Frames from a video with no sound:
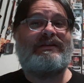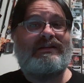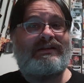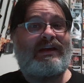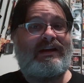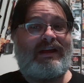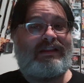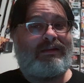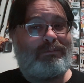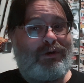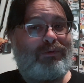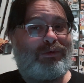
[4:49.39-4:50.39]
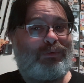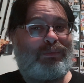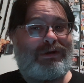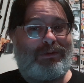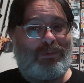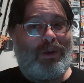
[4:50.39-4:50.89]
he did at the moment
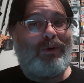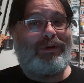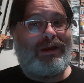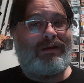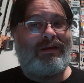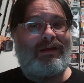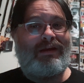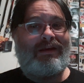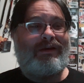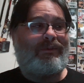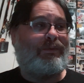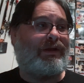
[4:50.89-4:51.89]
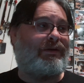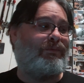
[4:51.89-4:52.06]
when he wrote it, right?